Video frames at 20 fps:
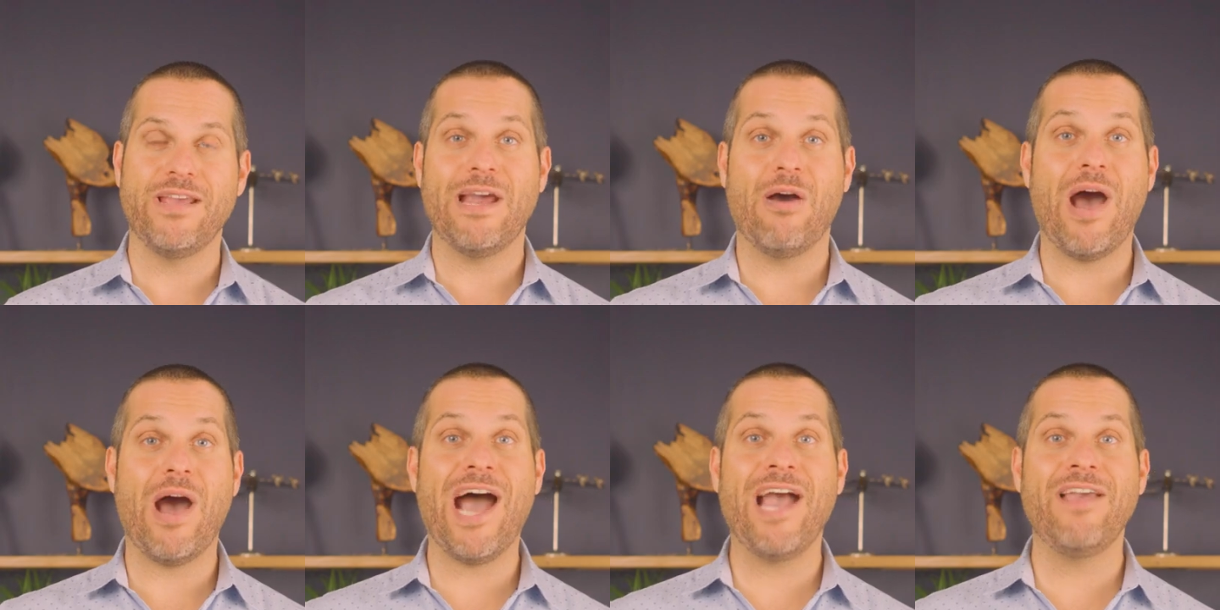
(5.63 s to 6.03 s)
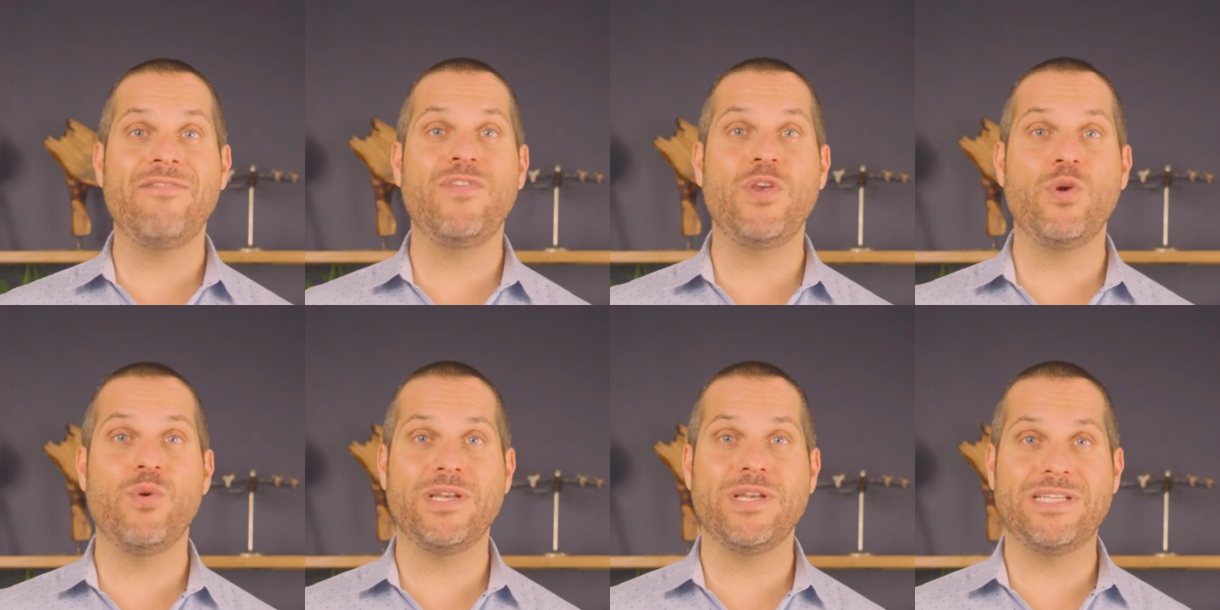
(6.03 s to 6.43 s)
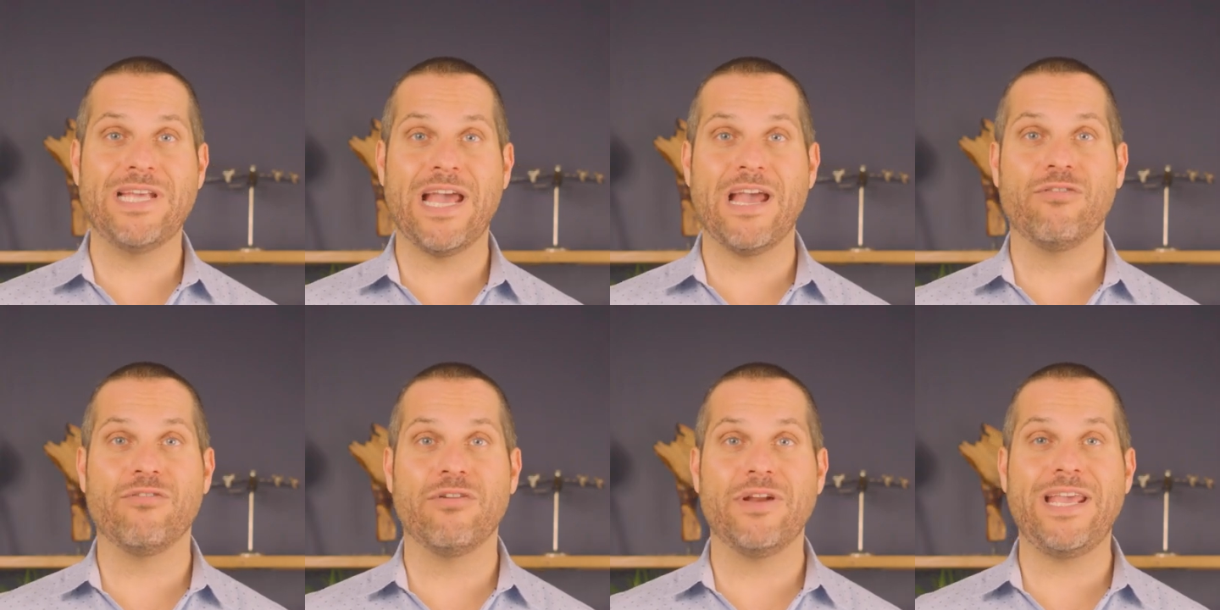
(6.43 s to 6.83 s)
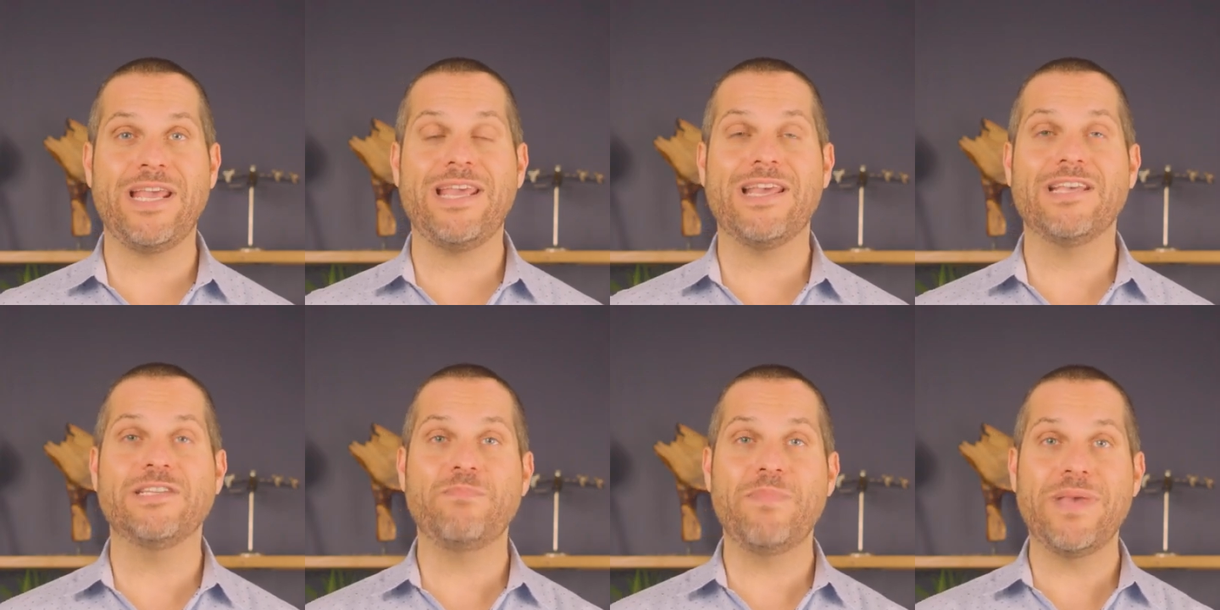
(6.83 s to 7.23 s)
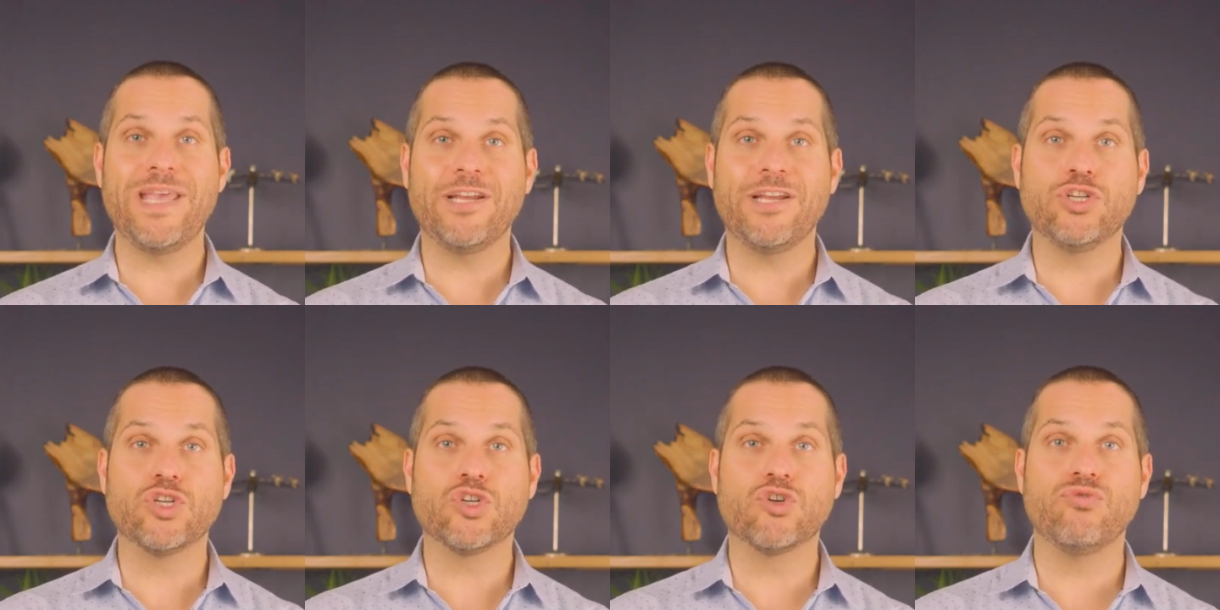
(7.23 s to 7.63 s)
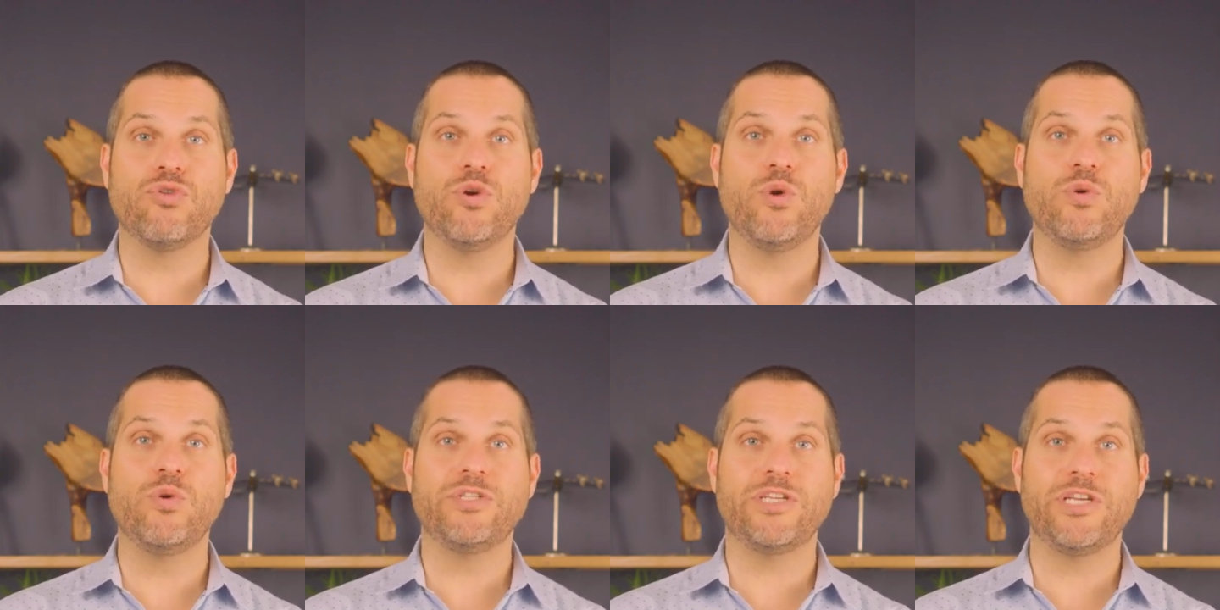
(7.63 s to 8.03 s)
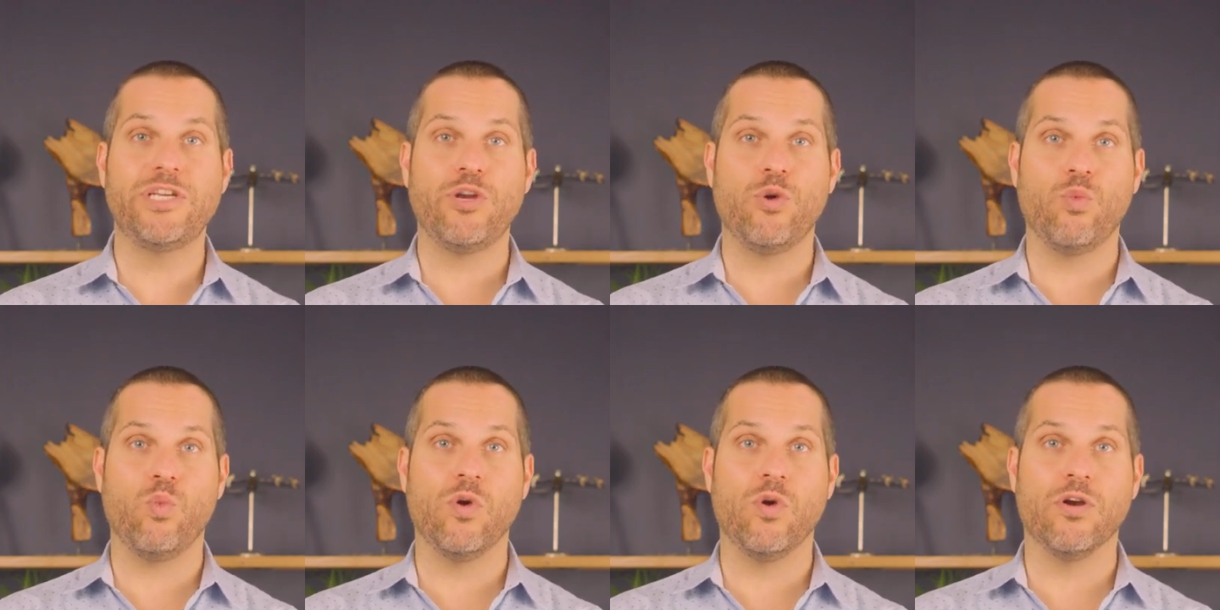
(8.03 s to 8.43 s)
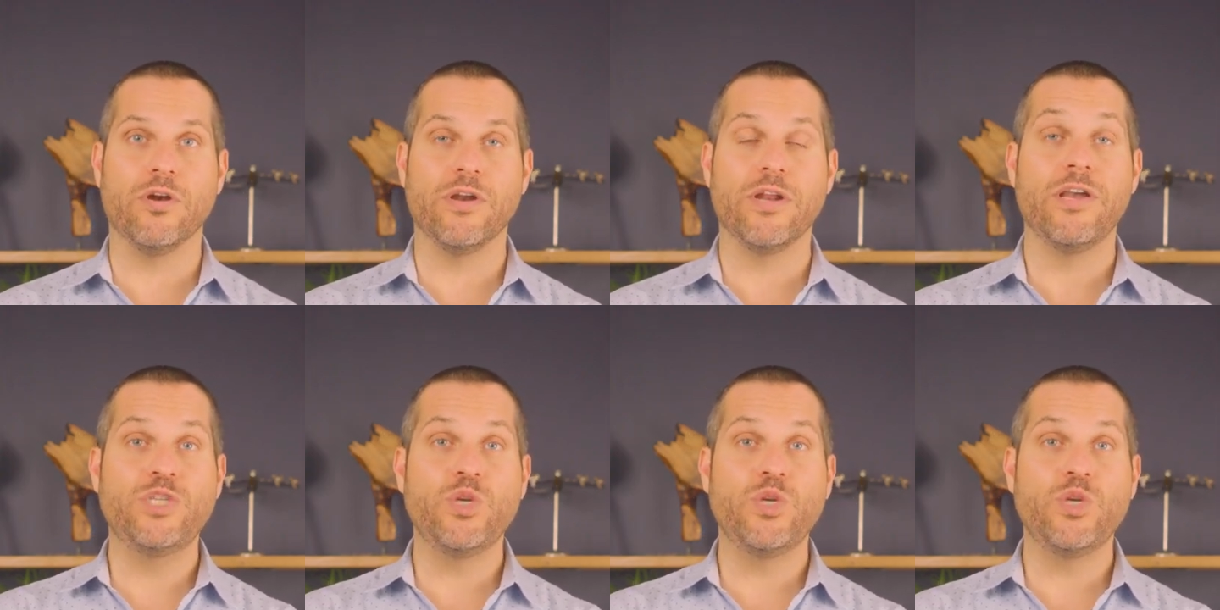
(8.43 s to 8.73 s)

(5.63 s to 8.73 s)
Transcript: Now, I view integrity as being true to your word,